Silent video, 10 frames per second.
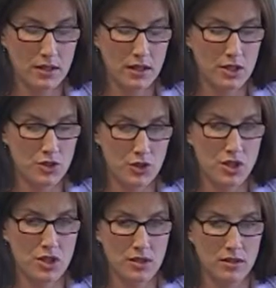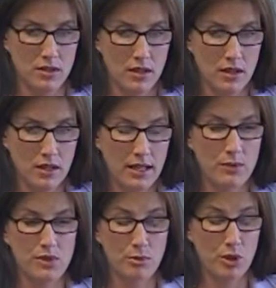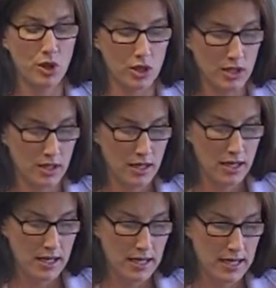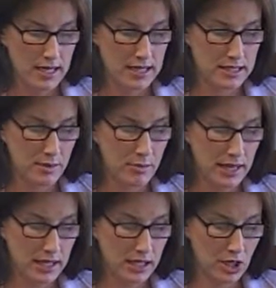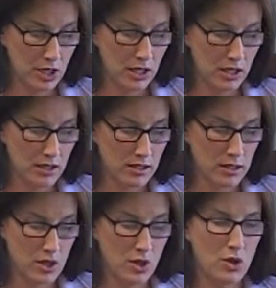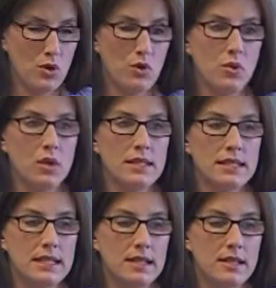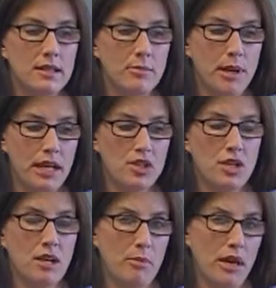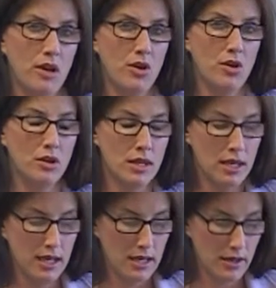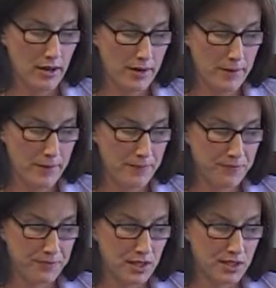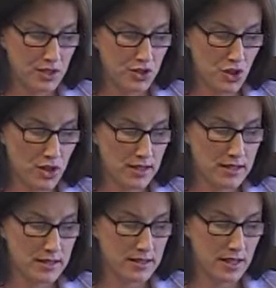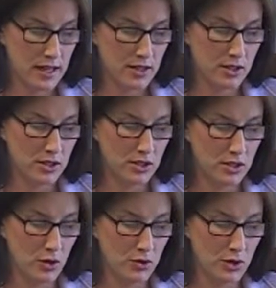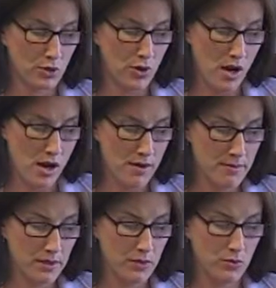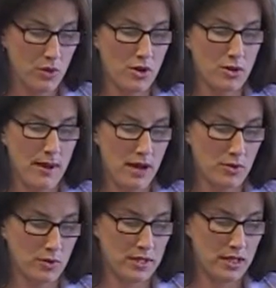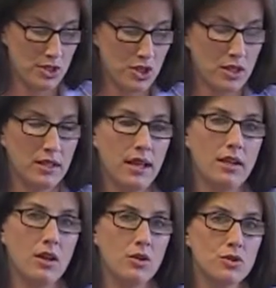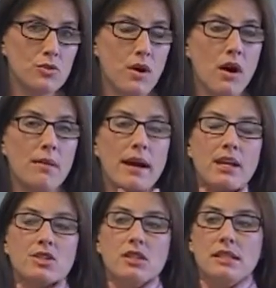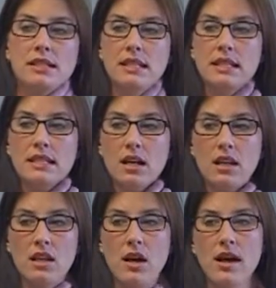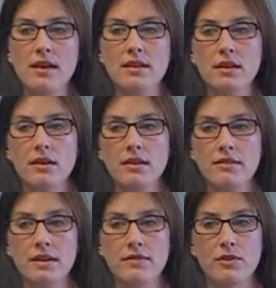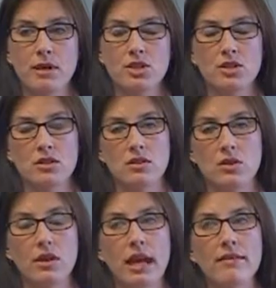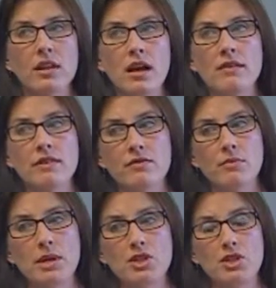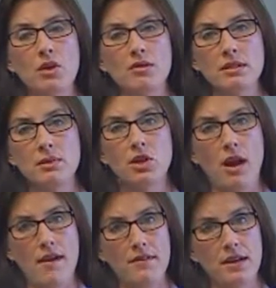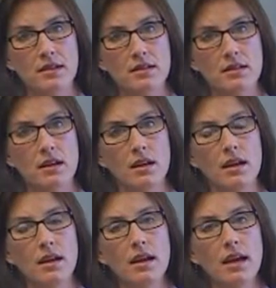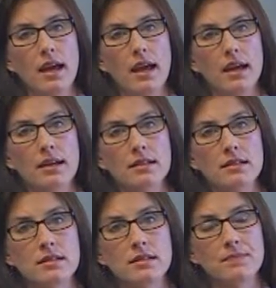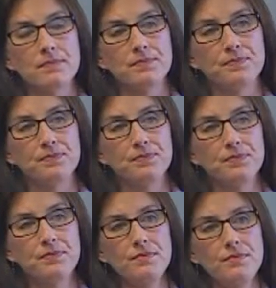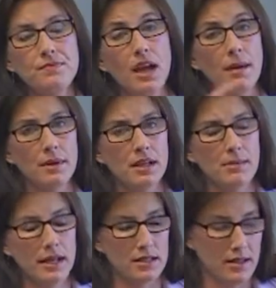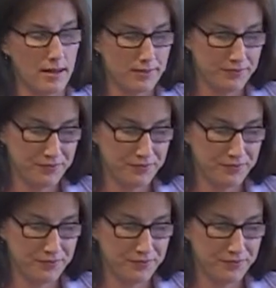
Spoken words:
attrition. It was a book. And Bettinger, who did the Paycheck Pell. Desjardins and Goldrick Robb wrote about retention, and Goldrick Robb actually did a lot of information, or gave a lot of information on demographics. And I'm going to get back to that.